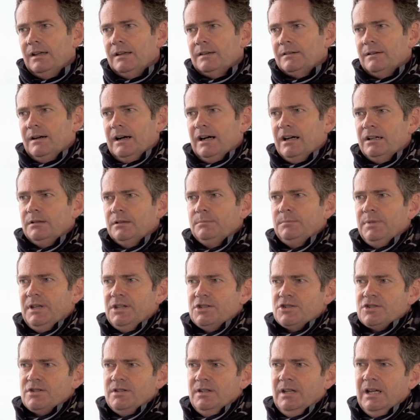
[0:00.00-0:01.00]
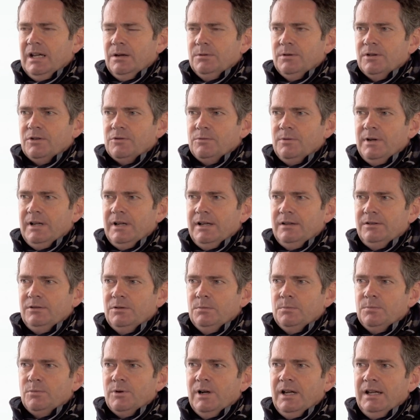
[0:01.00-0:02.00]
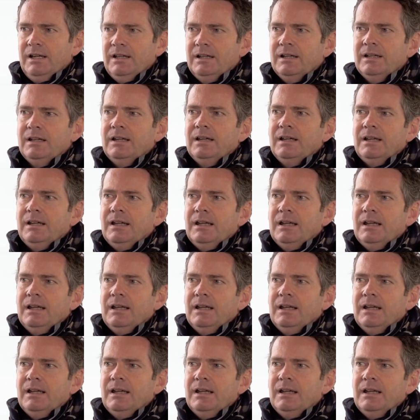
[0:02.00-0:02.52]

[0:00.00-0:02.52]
So our ambition here was really to bring